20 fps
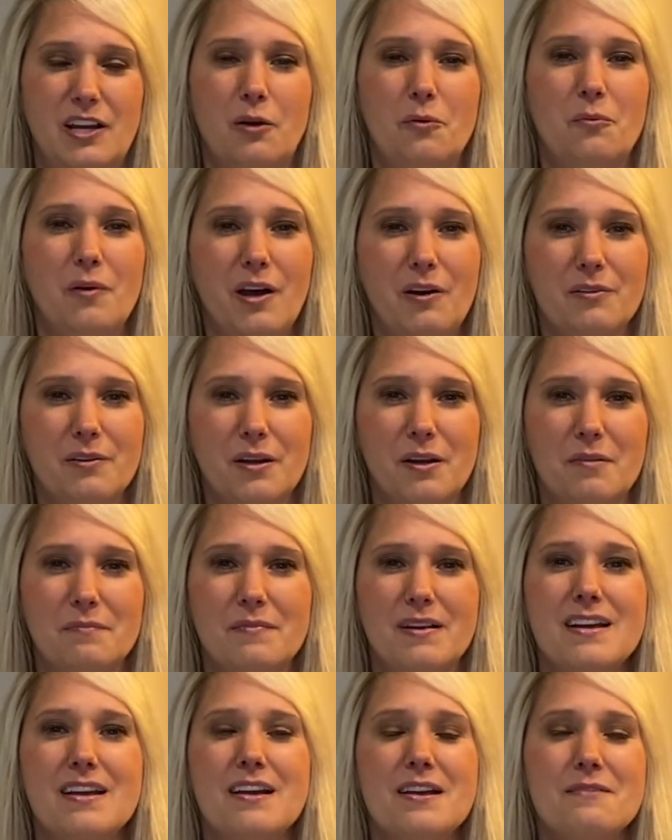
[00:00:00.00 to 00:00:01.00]
Welcome.
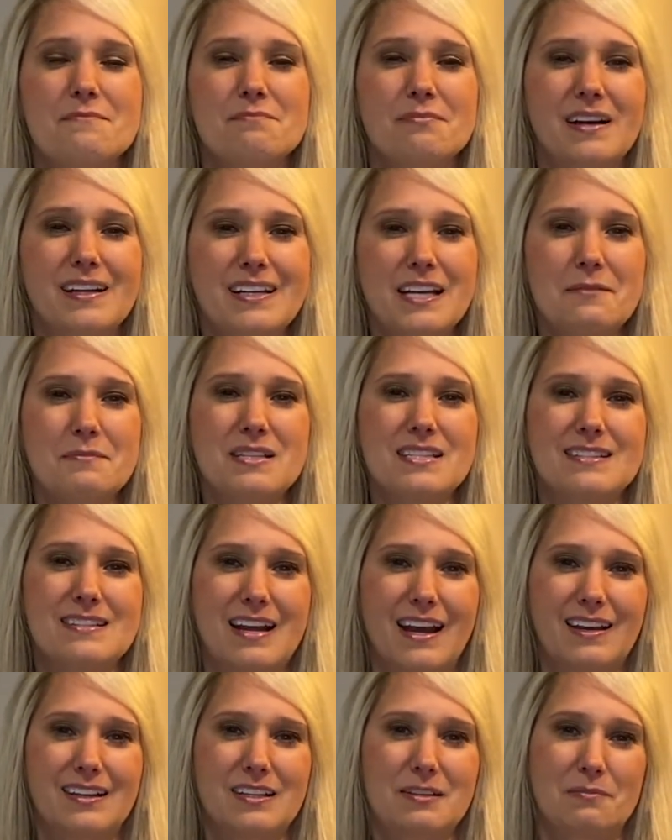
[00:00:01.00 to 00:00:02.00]
My name is
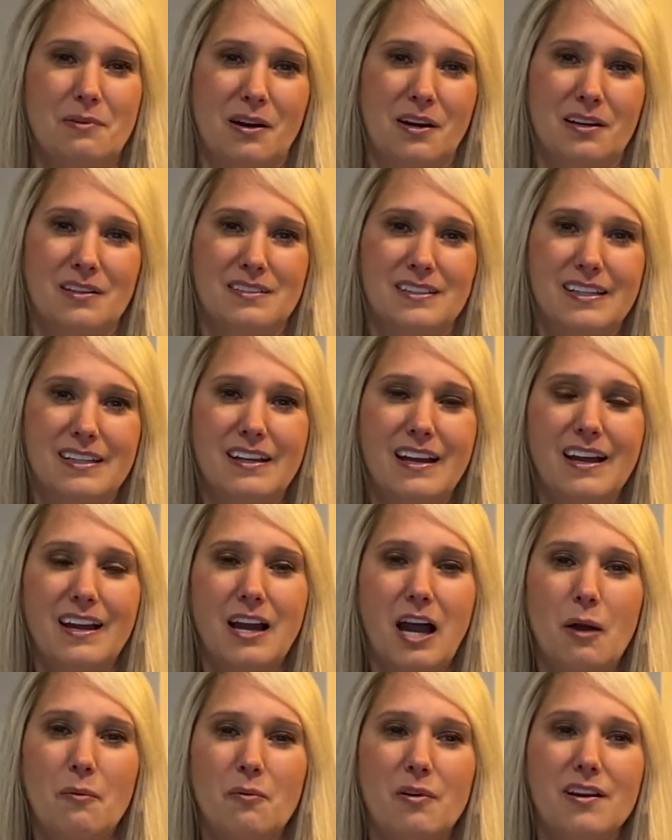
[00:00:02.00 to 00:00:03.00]
Natalie Barkley.
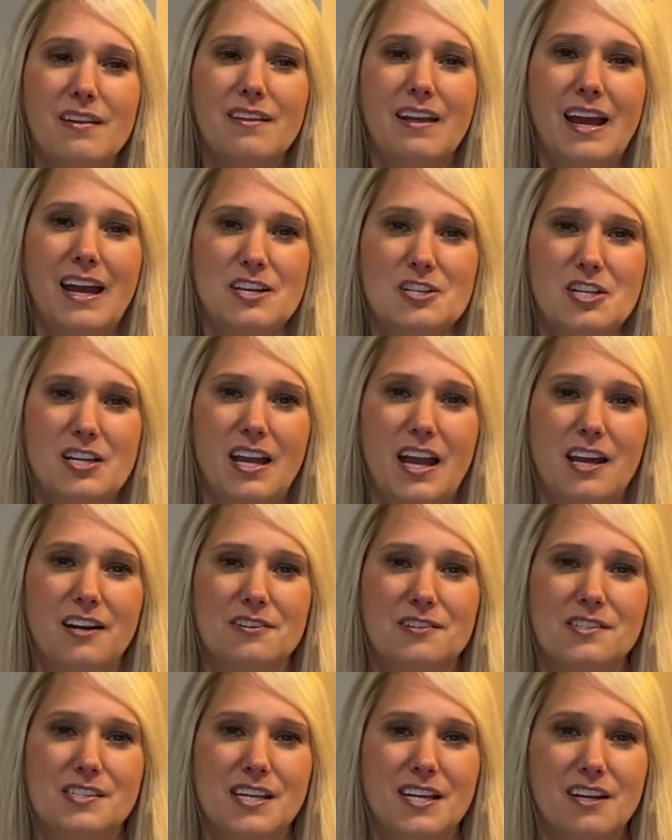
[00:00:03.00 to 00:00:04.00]
I'm one of the
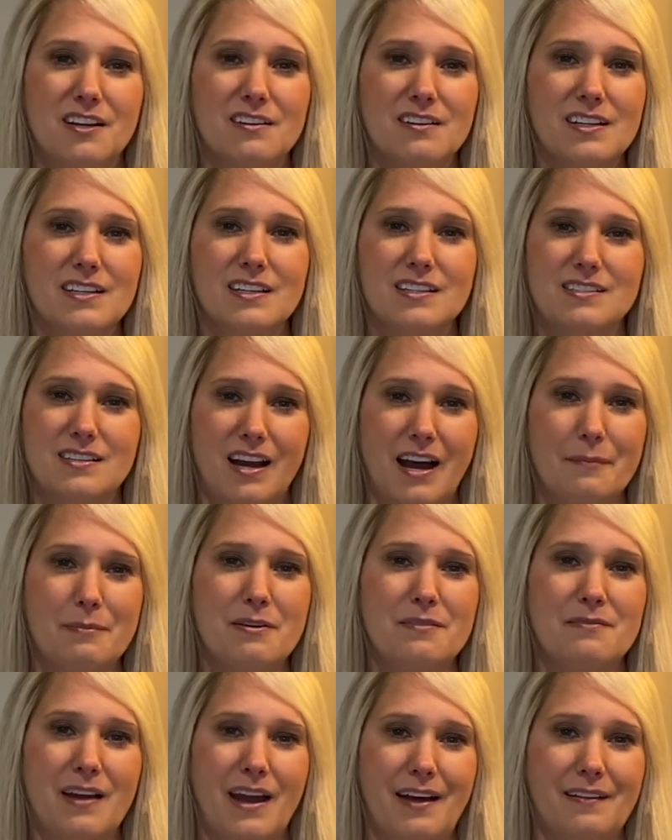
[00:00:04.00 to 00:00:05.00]
educators here at
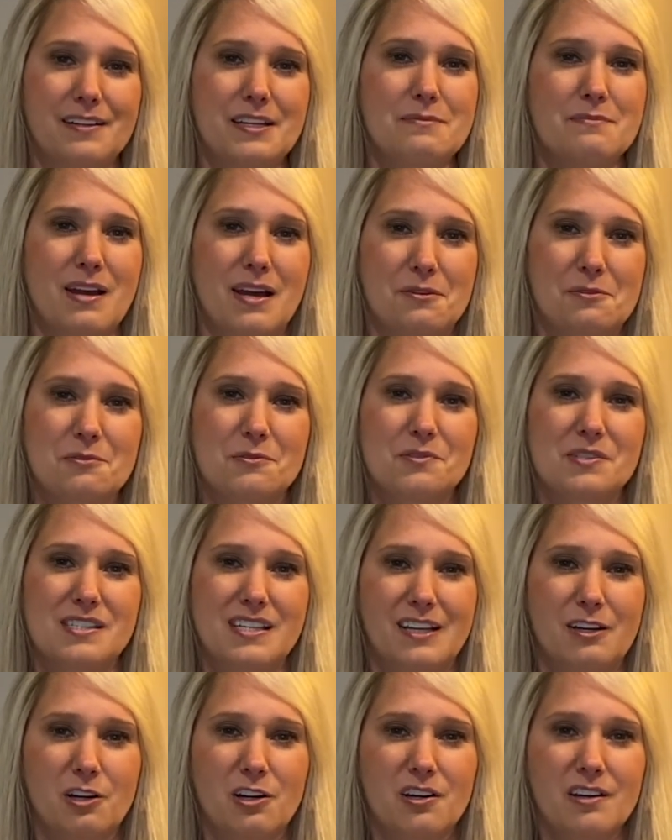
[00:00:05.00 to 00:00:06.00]
Catawba Valley Medical
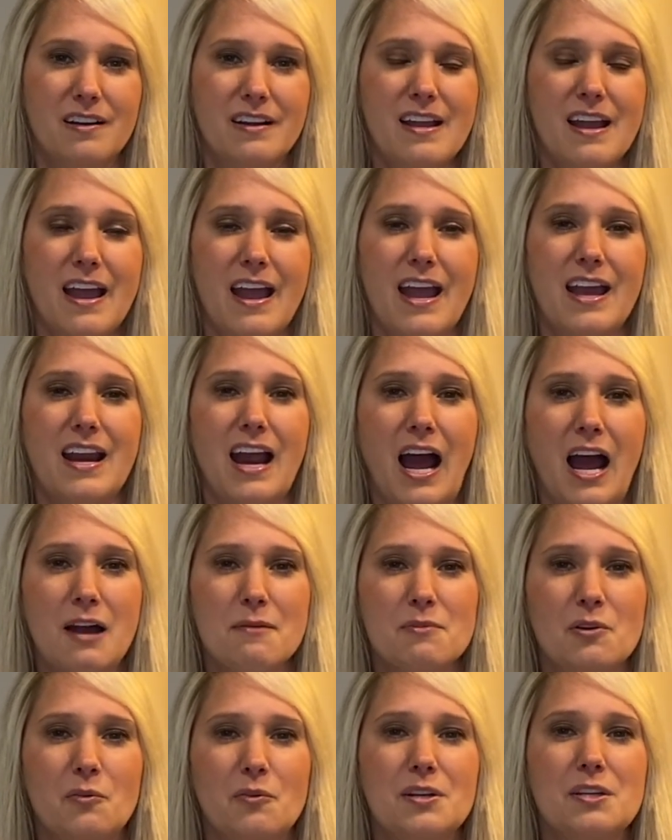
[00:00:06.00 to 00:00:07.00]
Center, and
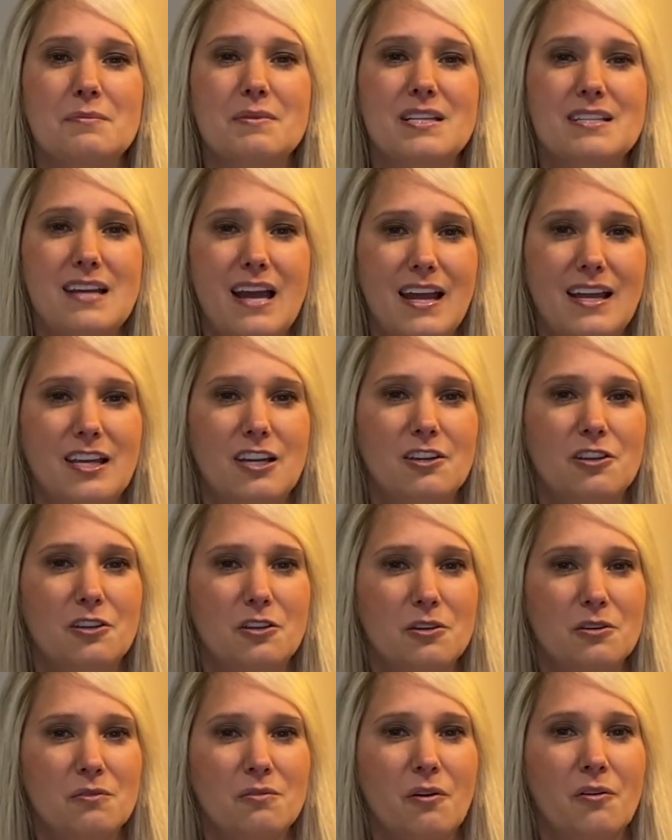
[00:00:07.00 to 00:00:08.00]
I'm going to be taking
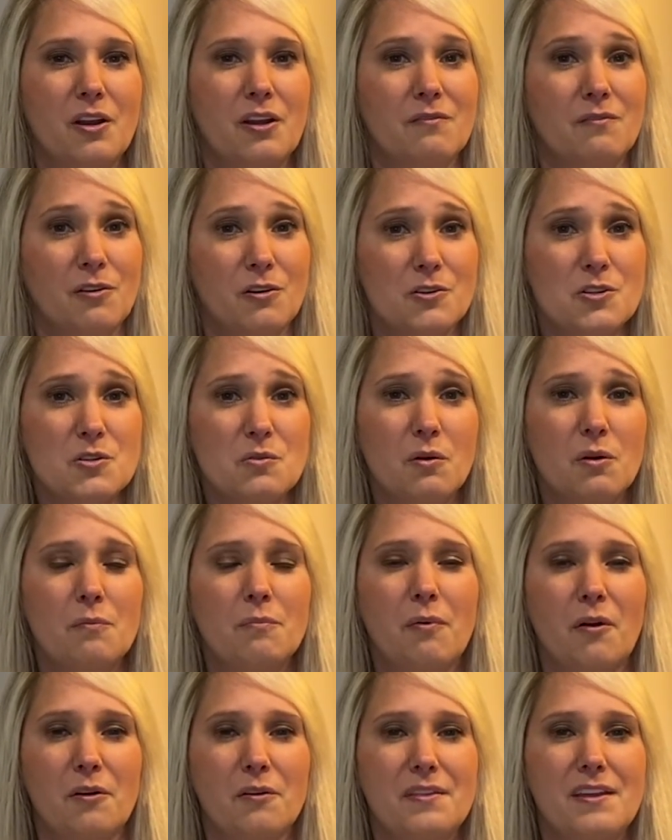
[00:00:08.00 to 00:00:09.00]
you on a virtual
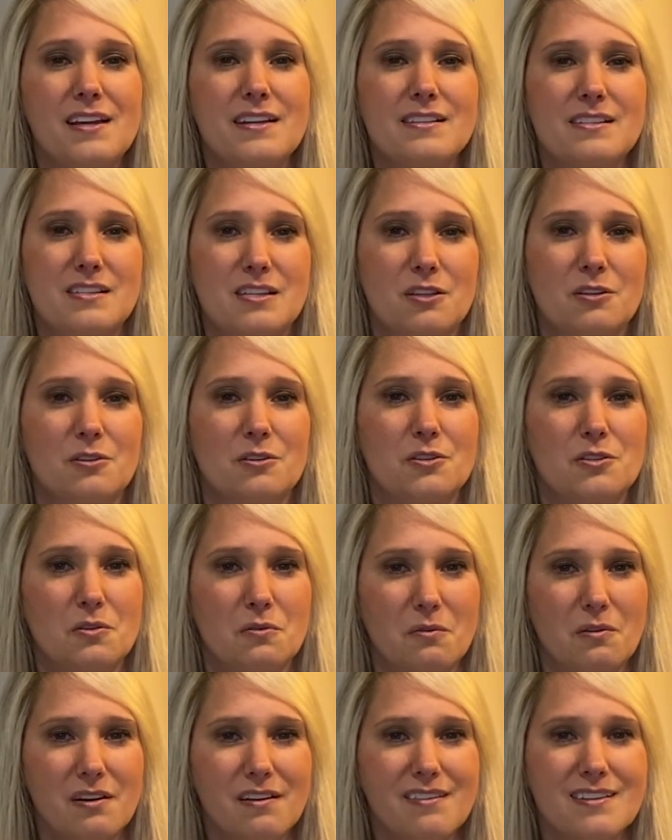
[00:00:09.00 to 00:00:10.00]
birthing center
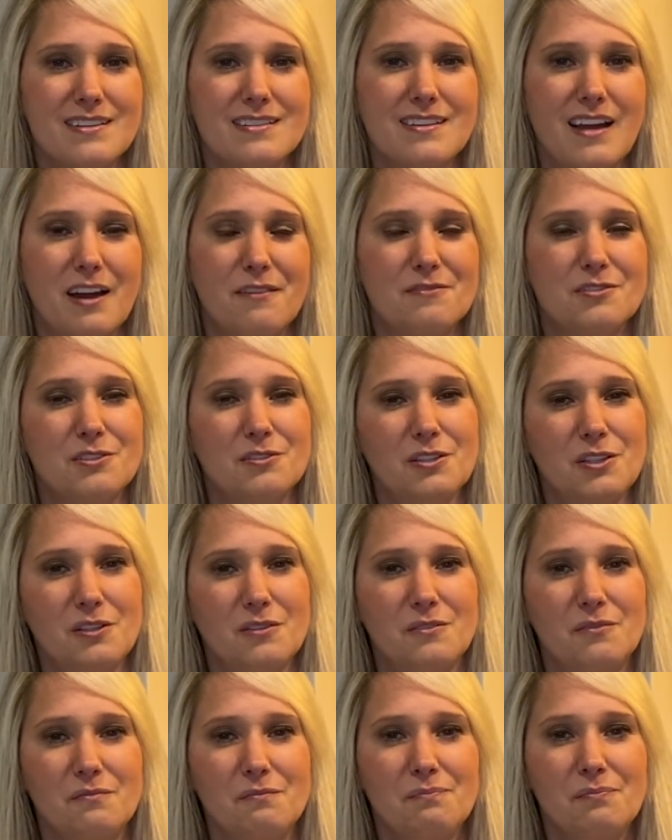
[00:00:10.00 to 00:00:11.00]
tour this
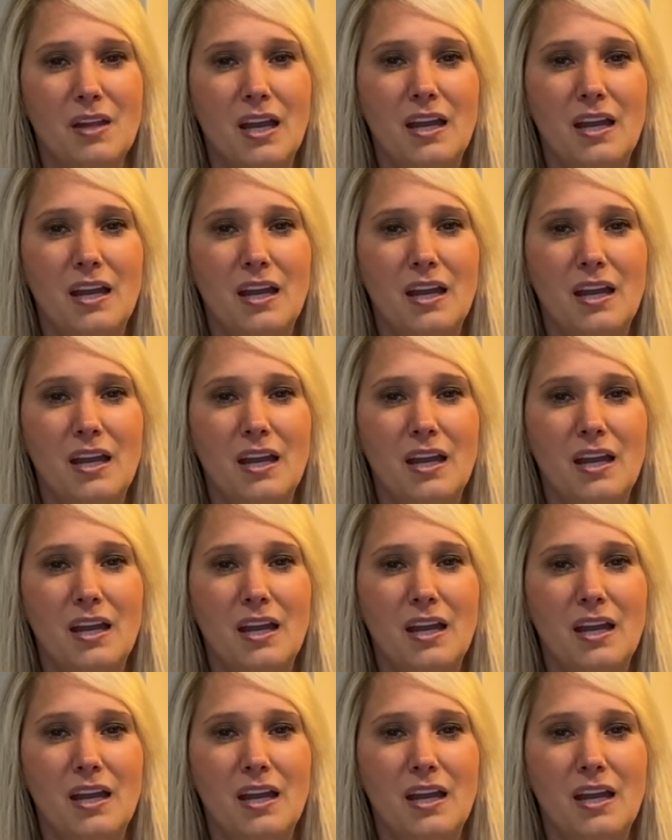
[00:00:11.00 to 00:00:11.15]
afternoon.